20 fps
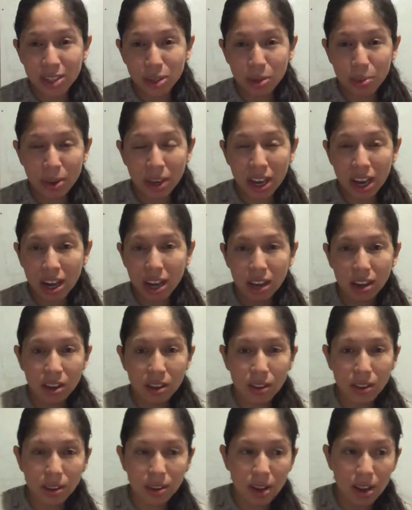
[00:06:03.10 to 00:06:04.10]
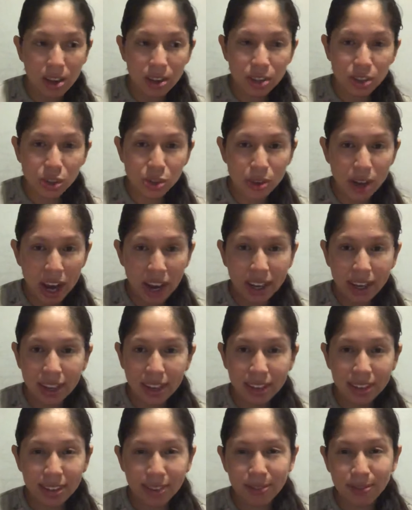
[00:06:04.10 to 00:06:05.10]
so we kind of lost track
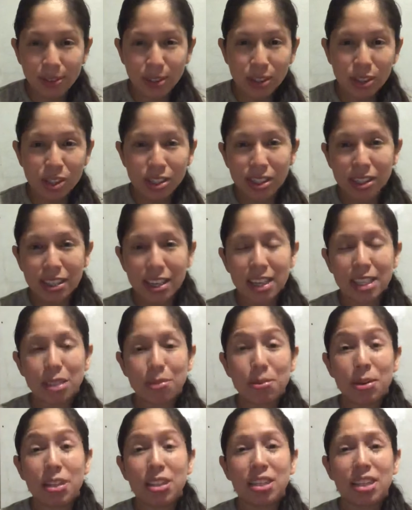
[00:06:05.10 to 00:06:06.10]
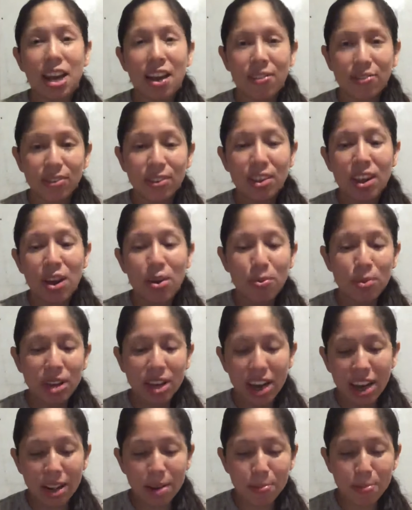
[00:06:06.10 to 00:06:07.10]
the first 6 months. After that, we
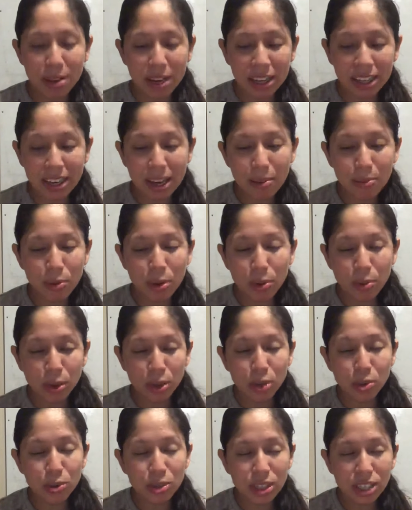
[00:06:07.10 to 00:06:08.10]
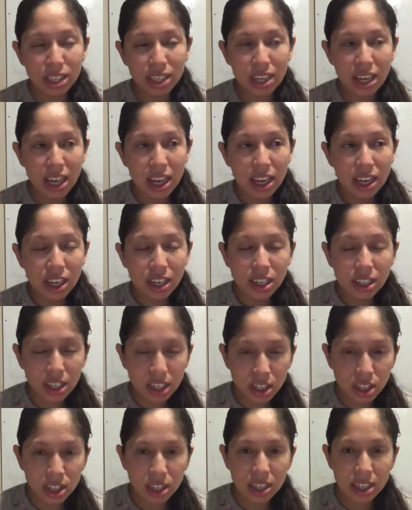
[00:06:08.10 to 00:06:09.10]
kind of picked up. We were using
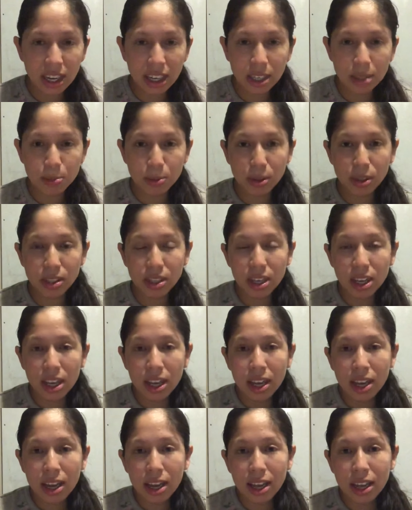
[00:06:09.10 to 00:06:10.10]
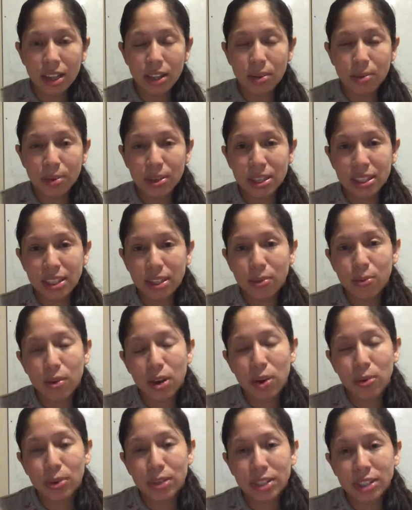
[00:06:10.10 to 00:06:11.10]
teaching textbooks, and the reason
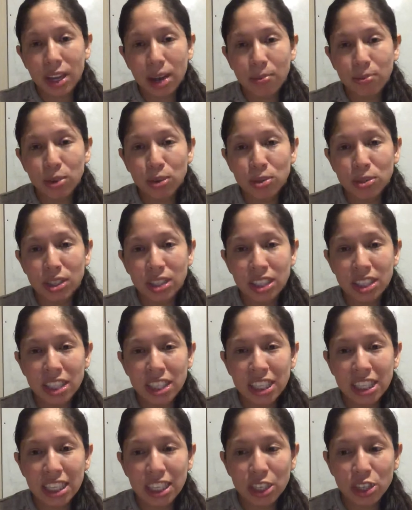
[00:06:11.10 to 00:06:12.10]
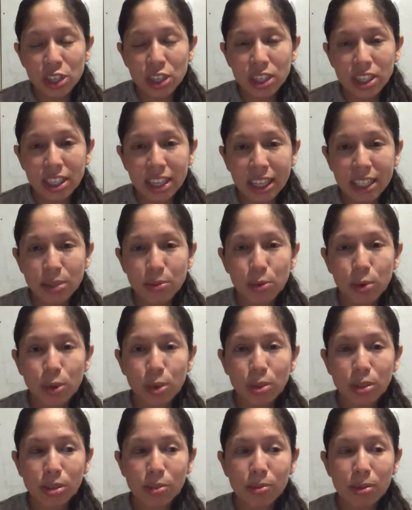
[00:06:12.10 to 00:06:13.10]
why we stopped using teaching
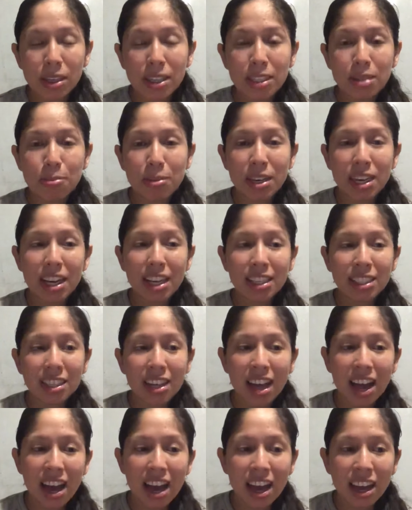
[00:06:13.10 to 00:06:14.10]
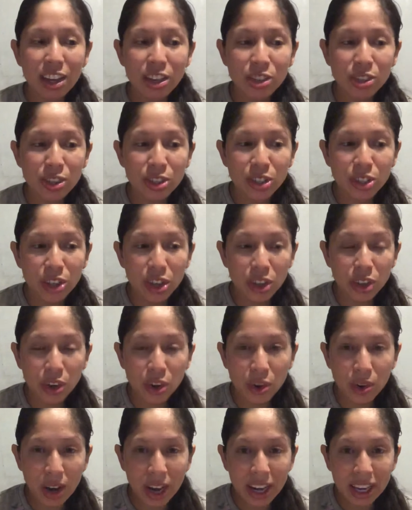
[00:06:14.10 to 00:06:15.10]
textbooks is because I just saw the
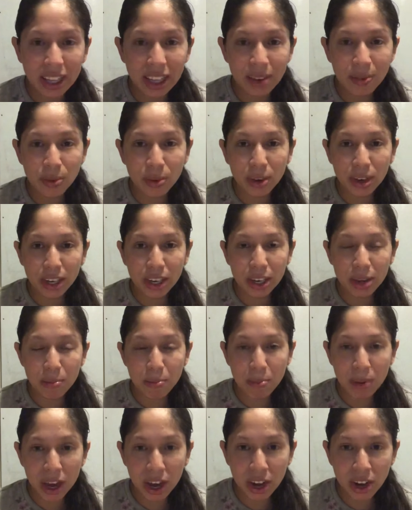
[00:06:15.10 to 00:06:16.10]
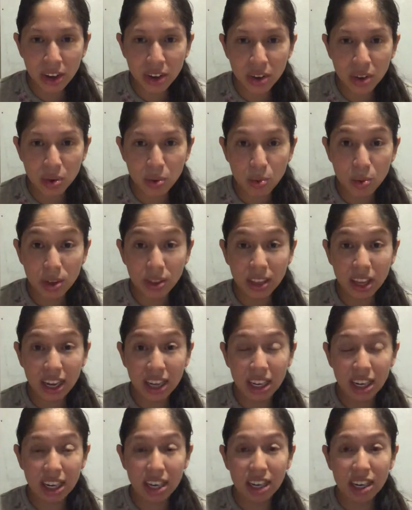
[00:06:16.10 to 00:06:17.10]
grade level and compared what they
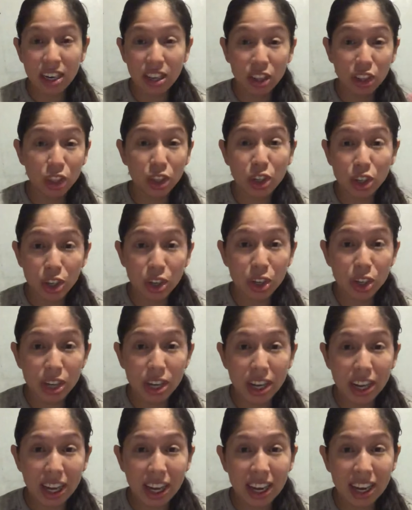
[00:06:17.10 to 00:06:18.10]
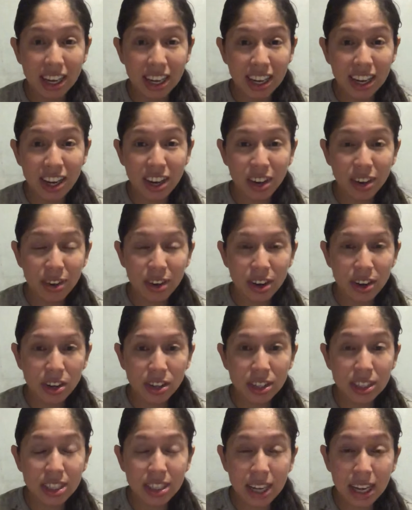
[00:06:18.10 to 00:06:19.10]
needed to learn in here in our
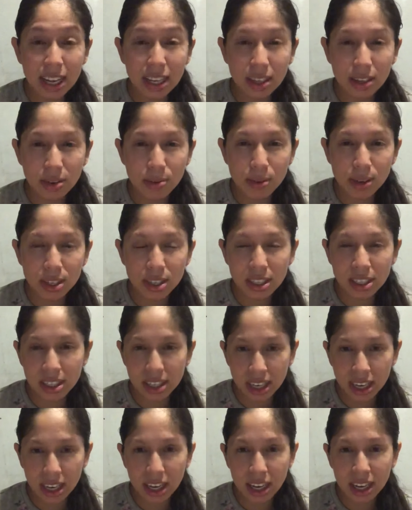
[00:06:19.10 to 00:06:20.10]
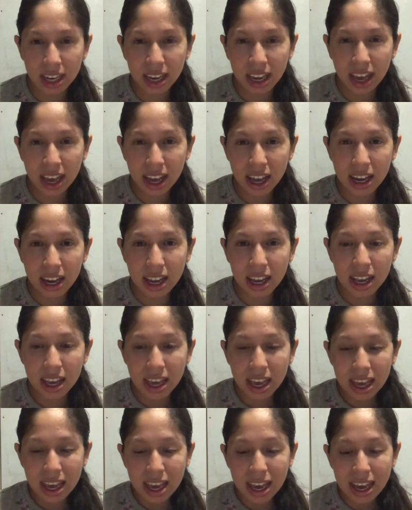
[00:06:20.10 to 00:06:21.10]
state, which is Indiana,
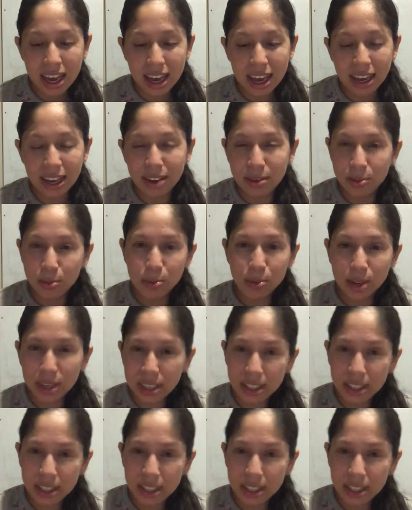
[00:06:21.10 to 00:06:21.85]
and